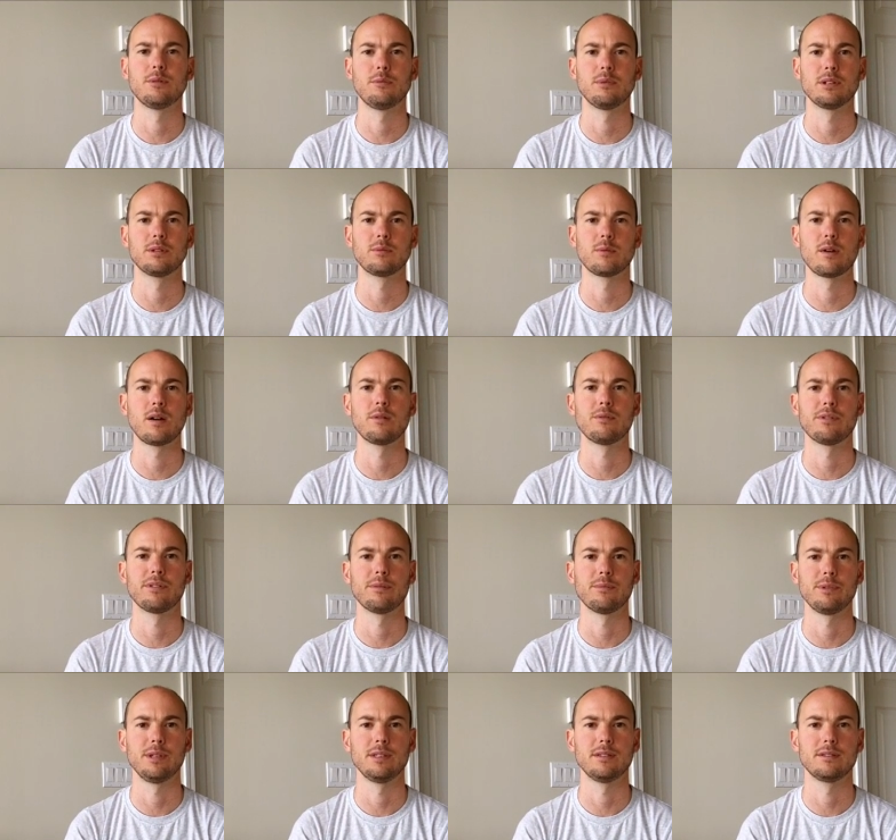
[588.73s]
What's wrong with
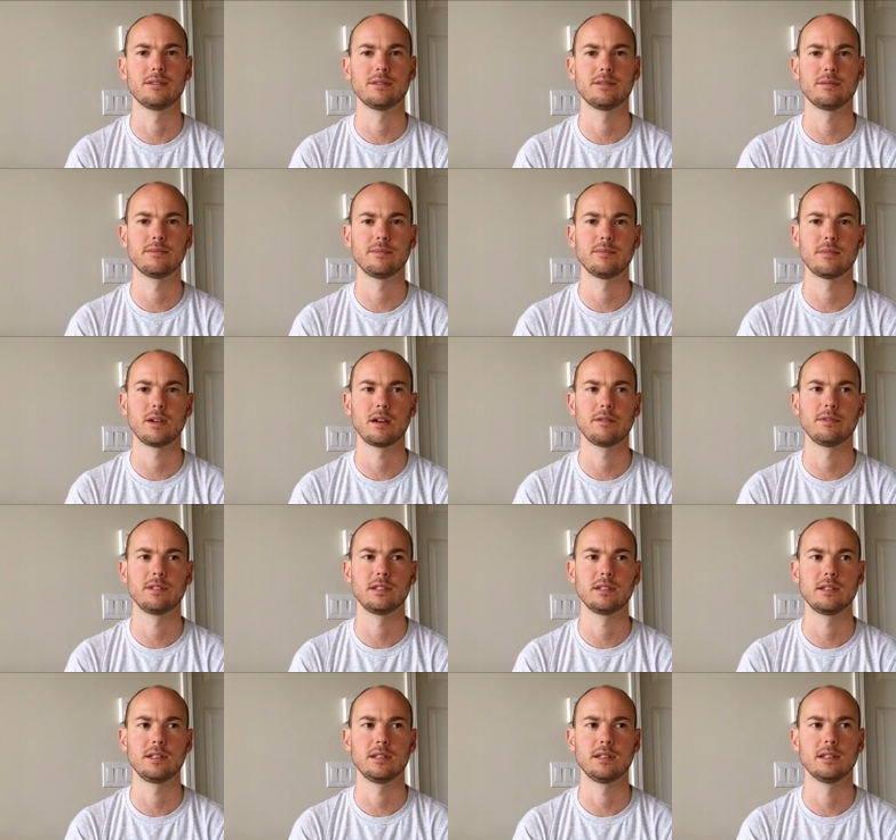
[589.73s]
him? He's
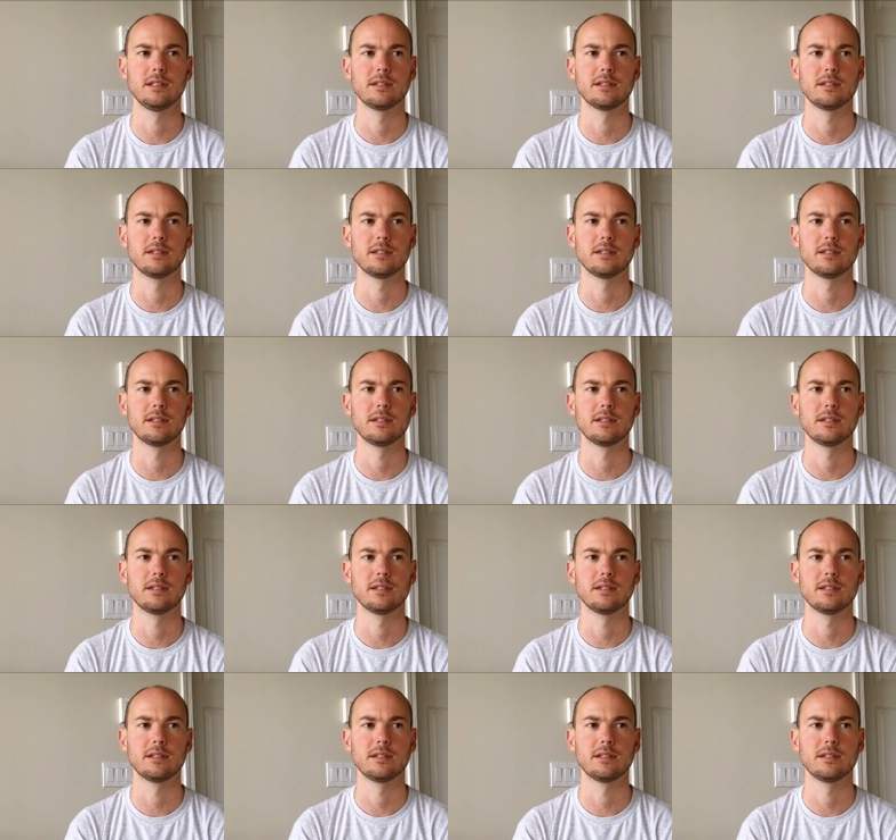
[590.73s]
obviously